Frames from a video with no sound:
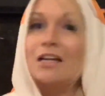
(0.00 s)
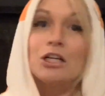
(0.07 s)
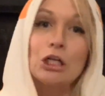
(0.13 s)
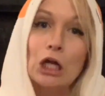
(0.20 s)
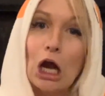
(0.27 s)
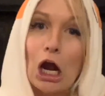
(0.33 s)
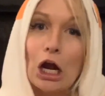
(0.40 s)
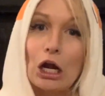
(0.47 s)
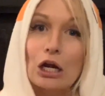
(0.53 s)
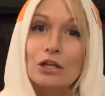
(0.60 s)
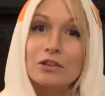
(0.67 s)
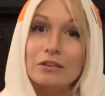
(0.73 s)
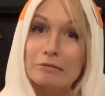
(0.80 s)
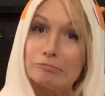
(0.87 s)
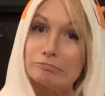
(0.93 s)

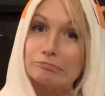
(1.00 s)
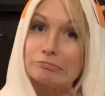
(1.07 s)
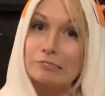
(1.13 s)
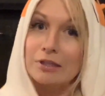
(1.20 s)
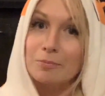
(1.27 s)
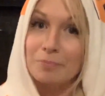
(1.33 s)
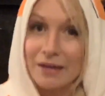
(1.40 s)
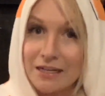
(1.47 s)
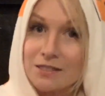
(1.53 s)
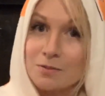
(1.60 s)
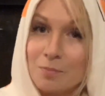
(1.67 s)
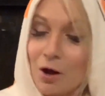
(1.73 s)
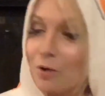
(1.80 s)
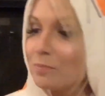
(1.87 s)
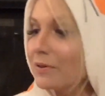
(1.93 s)
Garth, the
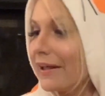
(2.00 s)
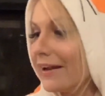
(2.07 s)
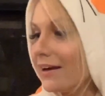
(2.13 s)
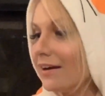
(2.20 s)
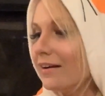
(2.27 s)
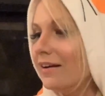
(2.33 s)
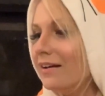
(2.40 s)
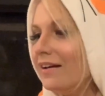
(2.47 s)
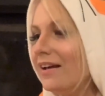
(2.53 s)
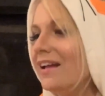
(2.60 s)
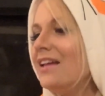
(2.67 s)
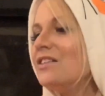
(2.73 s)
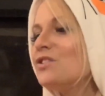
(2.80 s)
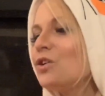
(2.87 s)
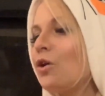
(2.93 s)
baseball player,
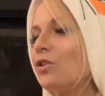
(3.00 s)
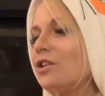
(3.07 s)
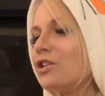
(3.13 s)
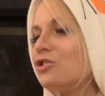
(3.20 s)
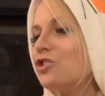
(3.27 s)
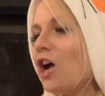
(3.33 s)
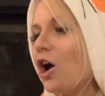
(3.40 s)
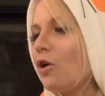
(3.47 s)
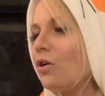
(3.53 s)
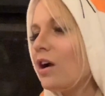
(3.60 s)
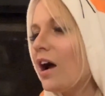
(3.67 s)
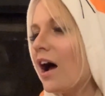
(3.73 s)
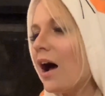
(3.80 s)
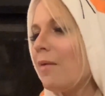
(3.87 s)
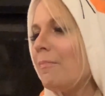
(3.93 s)
told a
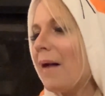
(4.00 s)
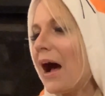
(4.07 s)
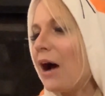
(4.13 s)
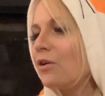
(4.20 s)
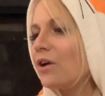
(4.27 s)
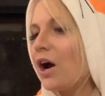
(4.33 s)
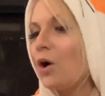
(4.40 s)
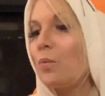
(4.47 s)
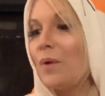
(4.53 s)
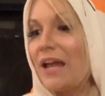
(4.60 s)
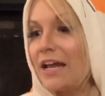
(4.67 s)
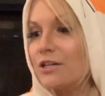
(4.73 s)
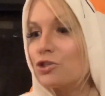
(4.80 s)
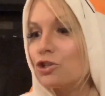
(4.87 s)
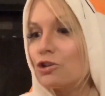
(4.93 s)
joke about a
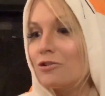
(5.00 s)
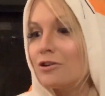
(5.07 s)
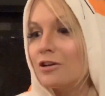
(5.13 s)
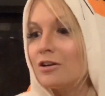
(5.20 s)
witch.